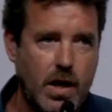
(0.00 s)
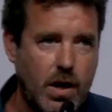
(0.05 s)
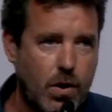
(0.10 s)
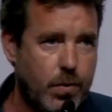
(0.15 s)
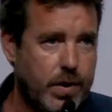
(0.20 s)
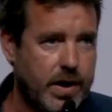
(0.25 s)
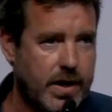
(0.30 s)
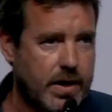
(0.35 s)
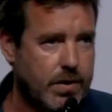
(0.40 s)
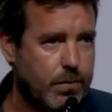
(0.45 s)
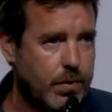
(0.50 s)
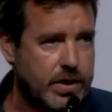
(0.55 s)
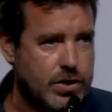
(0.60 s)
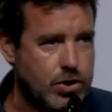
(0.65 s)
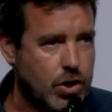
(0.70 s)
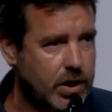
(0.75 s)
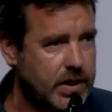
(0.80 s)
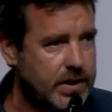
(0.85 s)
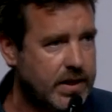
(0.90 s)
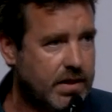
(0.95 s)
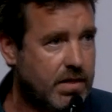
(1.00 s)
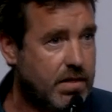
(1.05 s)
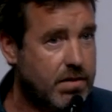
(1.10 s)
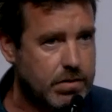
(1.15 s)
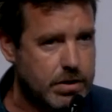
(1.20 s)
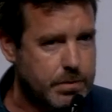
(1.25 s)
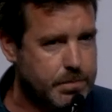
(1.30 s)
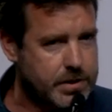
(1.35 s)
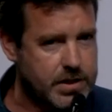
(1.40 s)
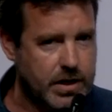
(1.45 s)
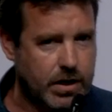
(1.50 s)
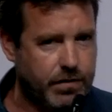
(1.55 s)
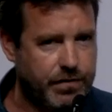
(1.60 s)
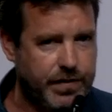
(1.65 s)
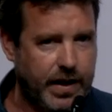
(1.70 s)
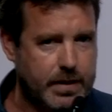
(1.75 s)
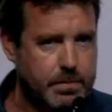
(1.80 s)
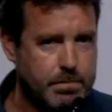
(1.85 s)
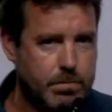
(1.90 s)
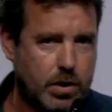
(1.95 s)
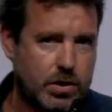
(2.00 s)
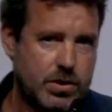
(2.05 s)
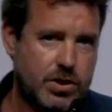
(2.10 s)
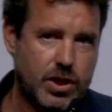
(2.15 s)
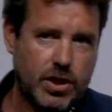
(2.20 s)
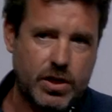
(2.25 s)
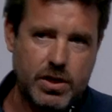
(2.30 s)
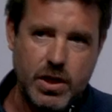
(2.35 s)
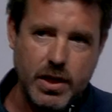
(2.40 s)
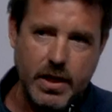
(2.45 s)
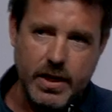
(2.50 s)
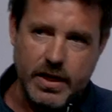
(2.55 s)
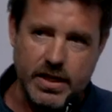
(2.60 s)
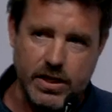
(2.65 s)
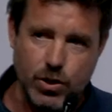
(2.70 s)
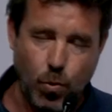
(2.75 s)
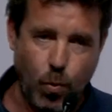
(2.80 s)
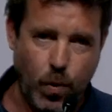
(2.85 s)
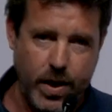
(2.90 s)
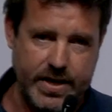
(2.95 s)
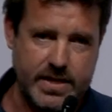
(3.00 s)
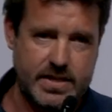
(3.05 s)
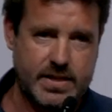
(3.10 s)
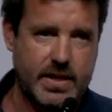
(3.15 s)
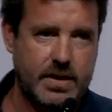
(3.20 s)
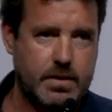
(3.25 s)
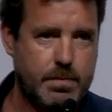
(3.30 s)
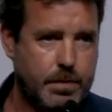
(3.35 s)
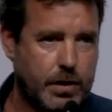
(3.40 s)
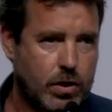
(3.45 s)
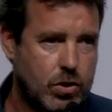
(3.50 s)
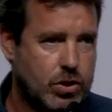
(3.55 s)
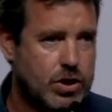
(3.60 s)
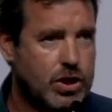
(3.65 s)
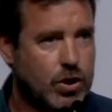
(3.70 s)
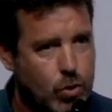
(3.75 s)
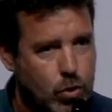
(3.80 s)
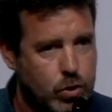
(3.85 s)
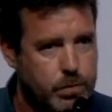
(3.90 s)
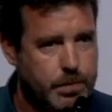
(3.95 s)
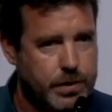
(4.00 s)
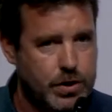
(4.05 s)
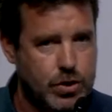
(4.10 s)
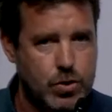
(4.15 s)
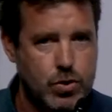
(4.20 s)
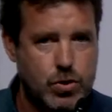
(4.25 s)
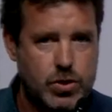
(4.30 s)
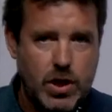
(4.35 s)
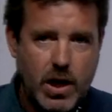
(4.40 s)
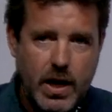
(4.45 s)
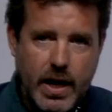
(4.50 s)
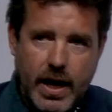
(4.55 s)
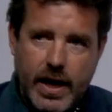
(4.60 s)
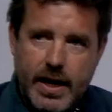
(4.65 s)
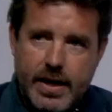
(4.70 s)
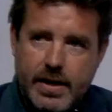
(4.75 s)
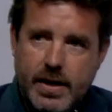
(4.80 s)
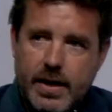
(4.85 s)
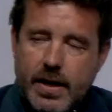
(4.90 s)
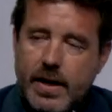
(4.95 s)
We are, we're talking that thirty percent of that budget is wasted because it could be used in,